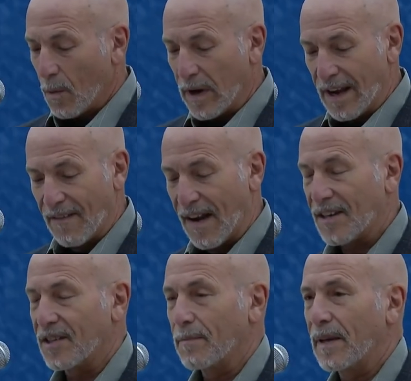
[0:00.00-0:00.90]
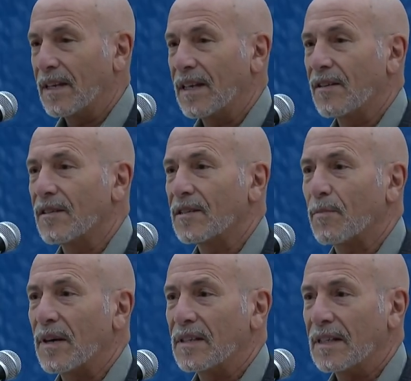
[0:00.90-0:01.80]
We have actually been here as a
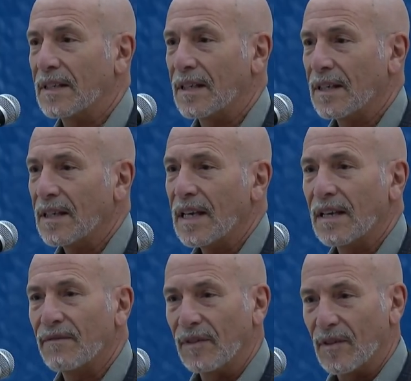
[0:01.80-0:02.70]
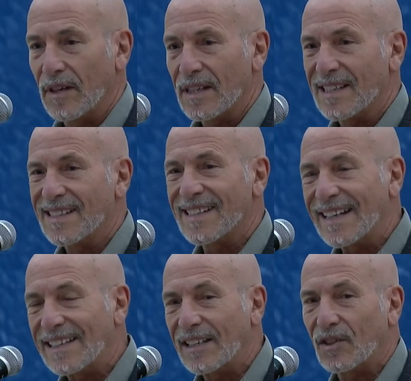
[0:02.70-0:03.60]
present in Florida since
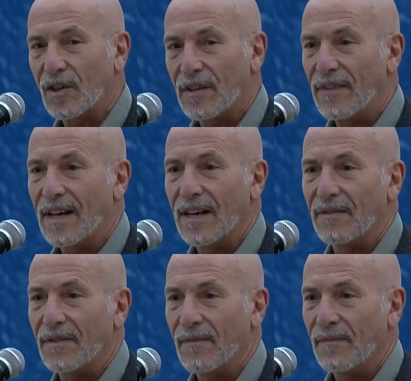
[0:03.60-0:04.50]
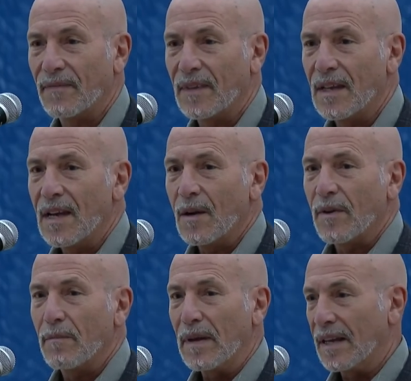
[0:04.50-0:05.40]
1935.
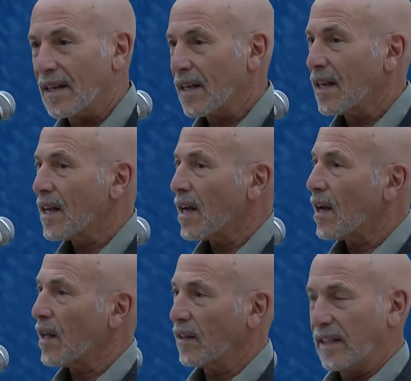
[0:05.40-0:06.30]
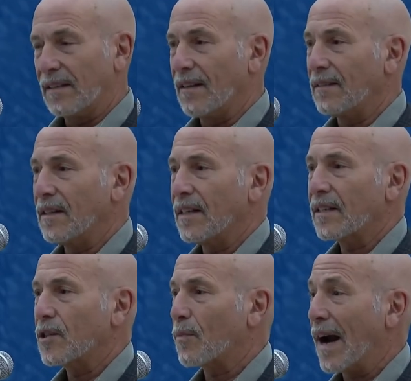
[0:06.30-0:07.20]
We've been
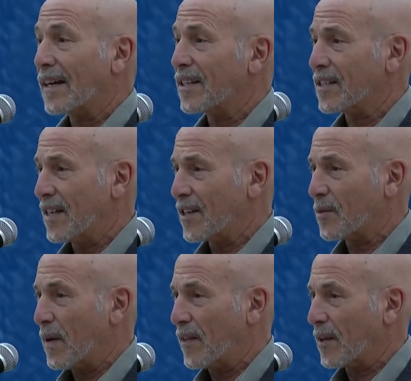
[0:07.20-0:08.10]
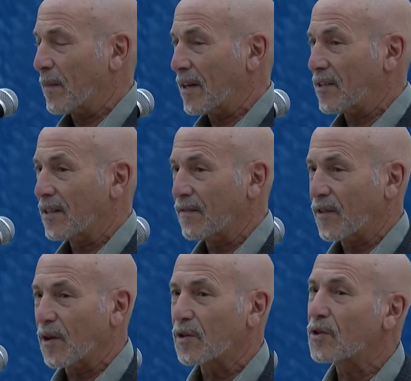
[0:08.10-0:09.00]
legal to practice naturopathic medicine.
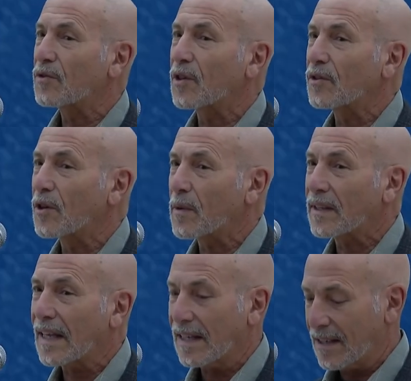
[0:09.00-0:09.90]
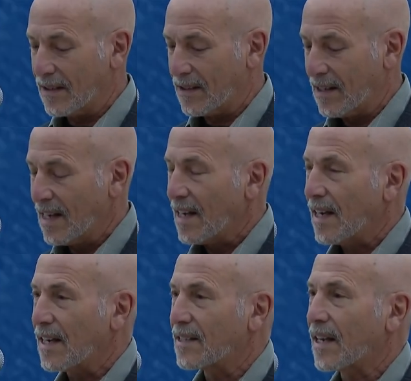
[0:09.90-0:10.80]
For those who don't know what that is,
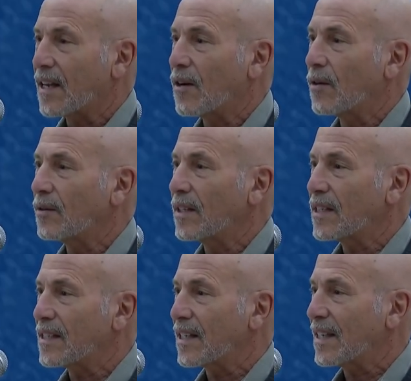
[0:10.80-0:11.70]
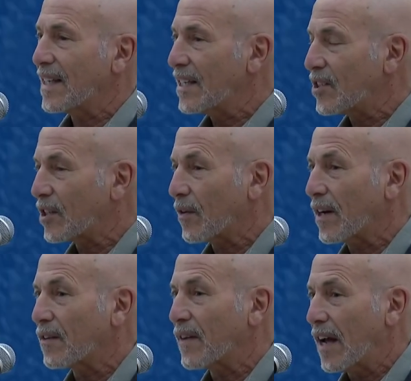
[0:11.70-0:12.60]
it is a holistic,
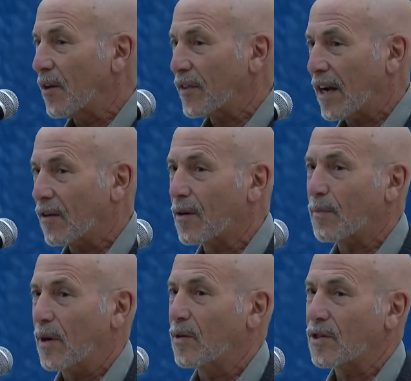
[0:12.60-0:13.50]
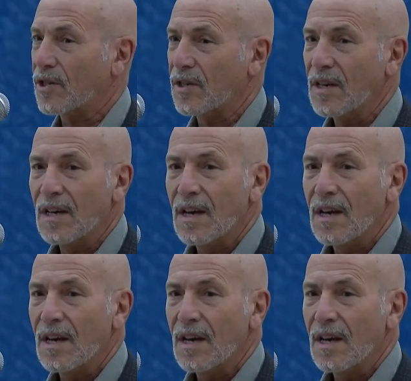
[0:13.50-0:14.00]
integrative healthcare approach.